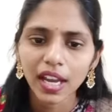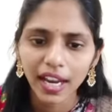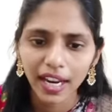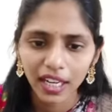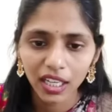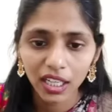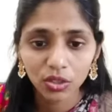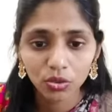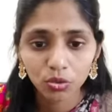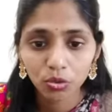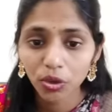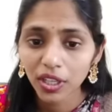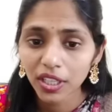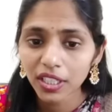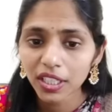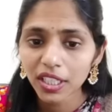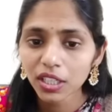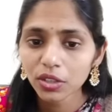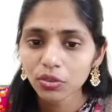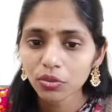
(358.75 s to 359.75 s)
and in
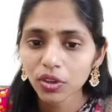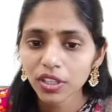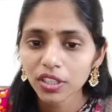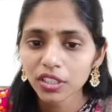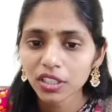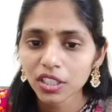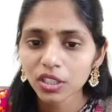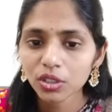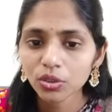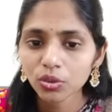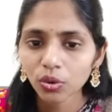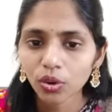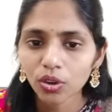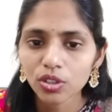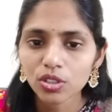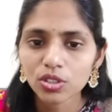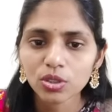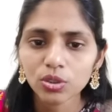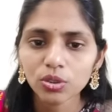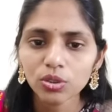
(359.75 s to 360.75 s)
2022
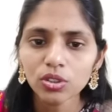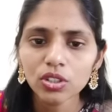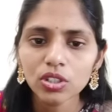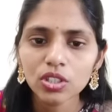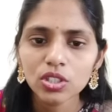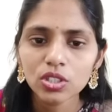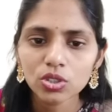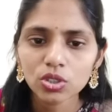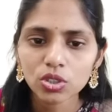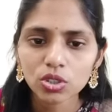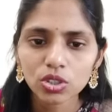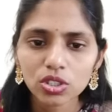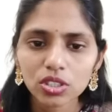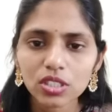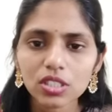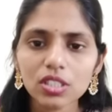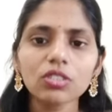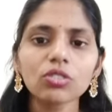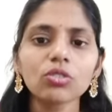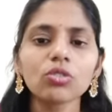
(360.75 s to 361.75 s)
also so
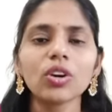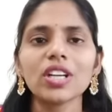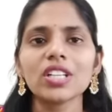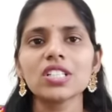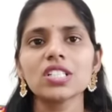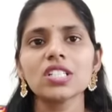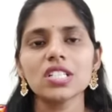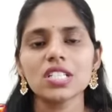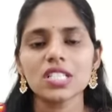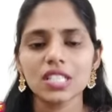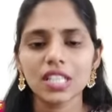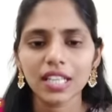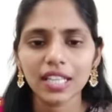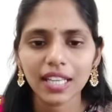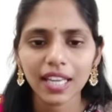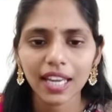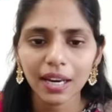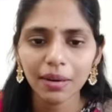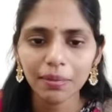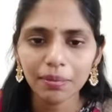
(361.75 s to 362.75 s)
questions they
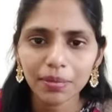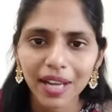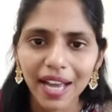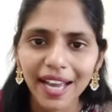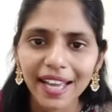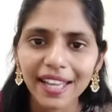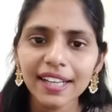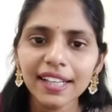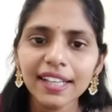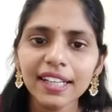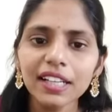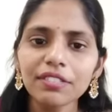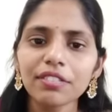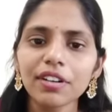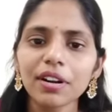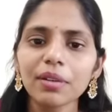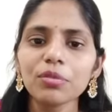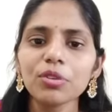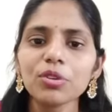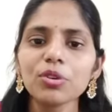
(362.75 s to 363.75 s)
came directly
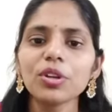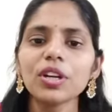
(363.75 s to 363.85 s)
from